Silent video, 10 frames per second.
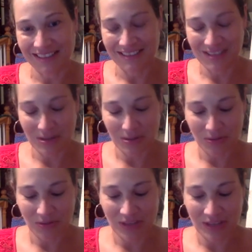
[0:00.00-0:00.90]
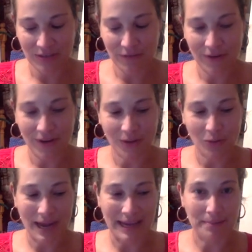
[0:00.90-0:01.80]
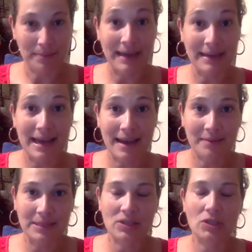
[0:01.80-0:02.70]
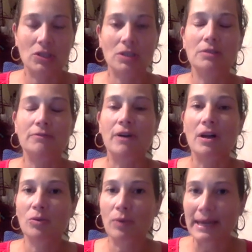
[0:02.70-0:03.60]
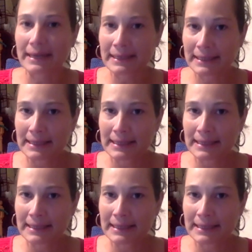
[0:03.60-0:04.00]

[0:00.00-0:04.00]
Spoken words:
So things fall away, bad habits start to fall away,